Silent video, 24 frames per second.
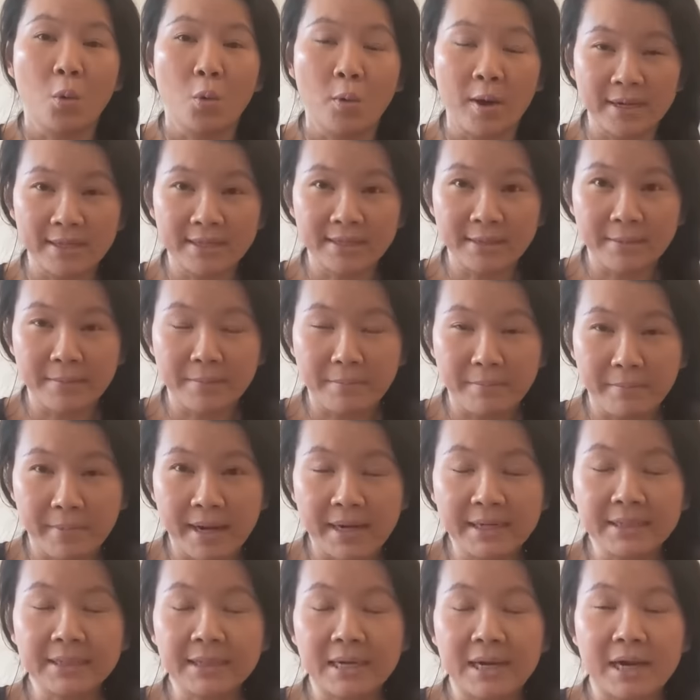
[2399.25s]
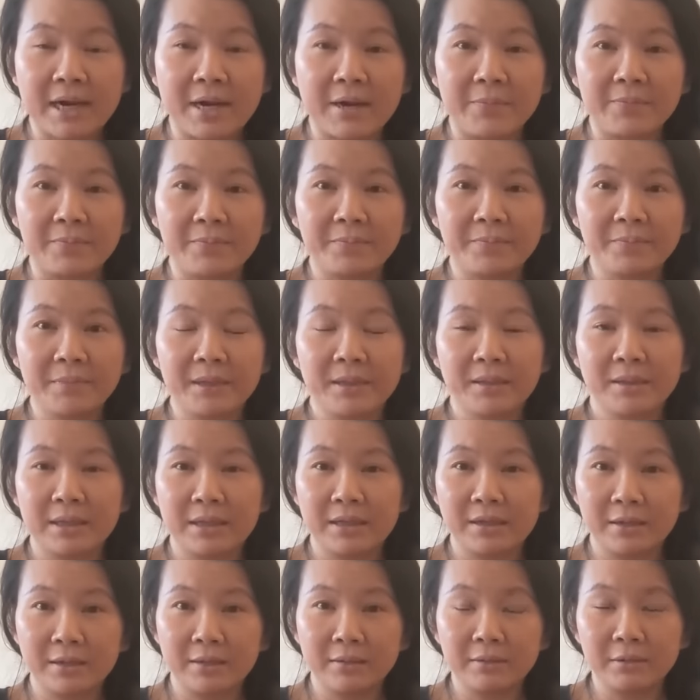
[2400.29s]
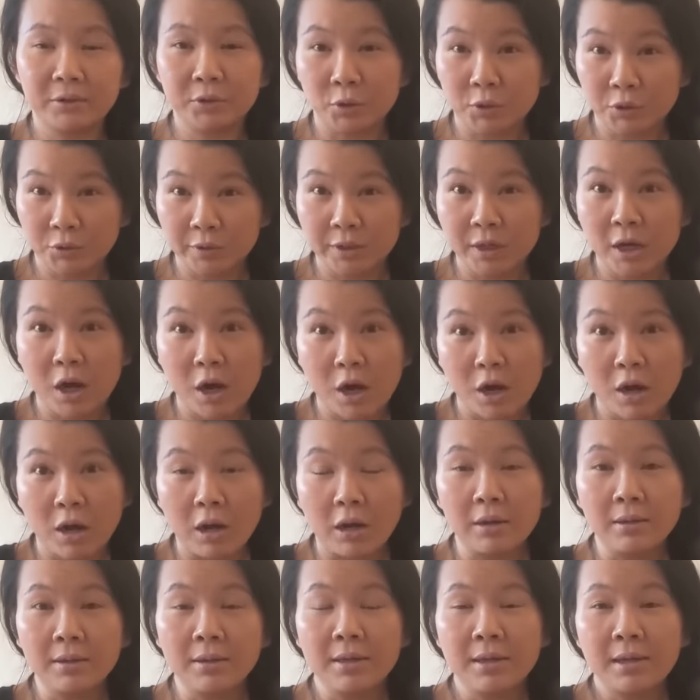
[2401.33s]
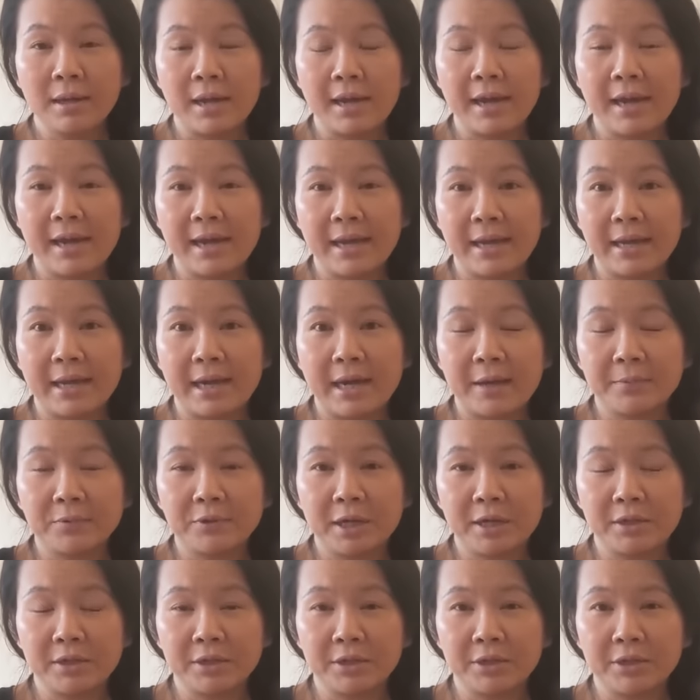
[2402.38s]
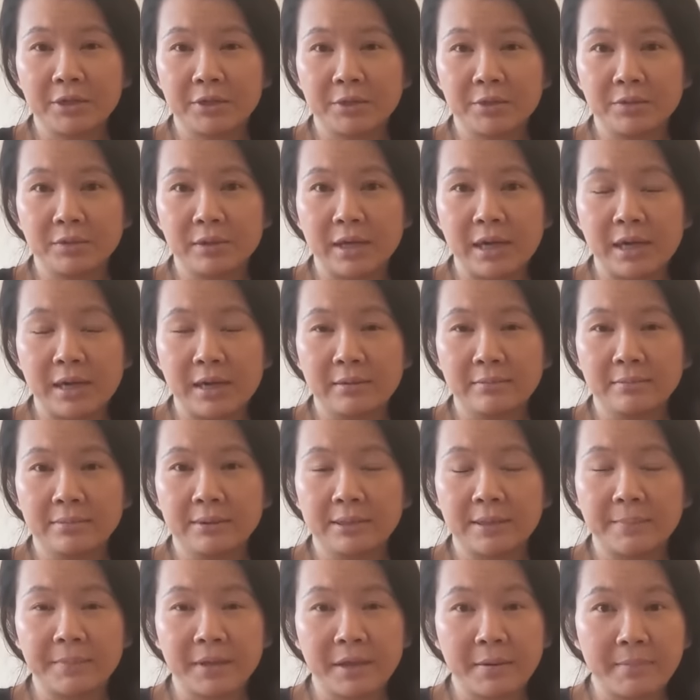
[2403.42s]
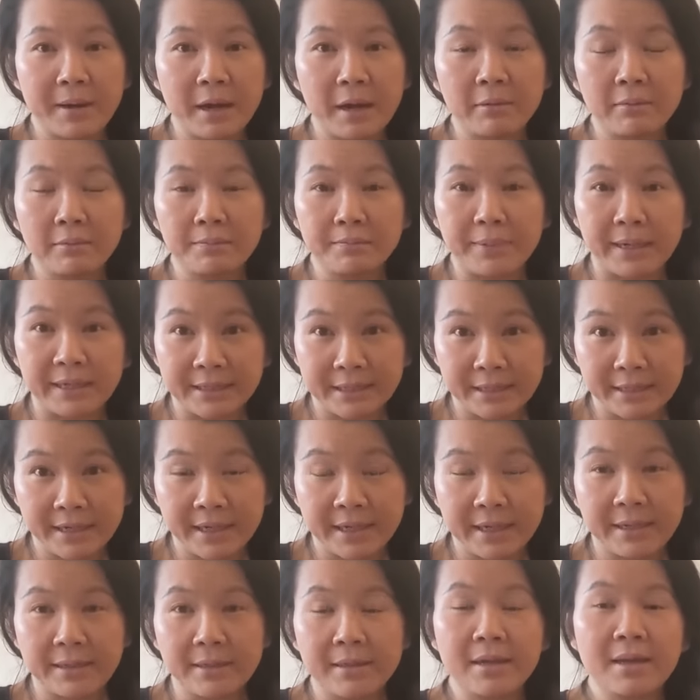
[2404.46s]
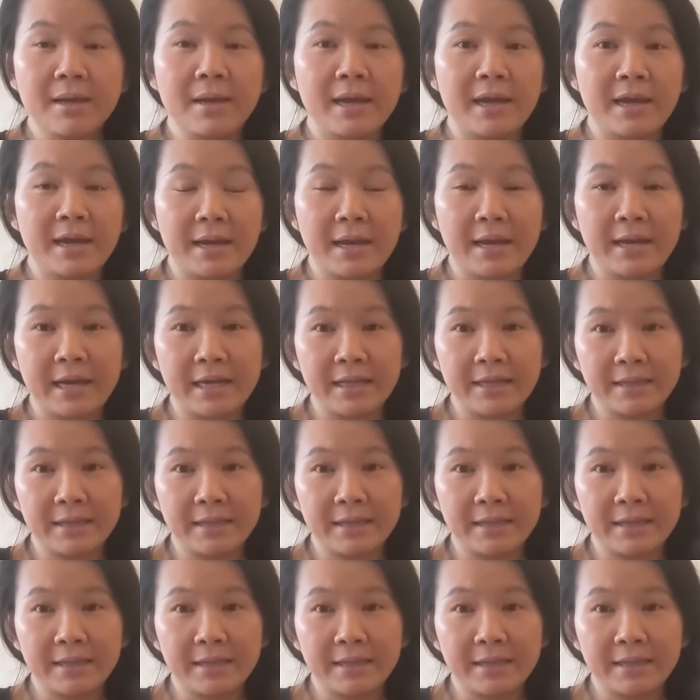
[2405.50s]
once a month um, the grocery haul and uh, I'm trying to do um, something about budgeting and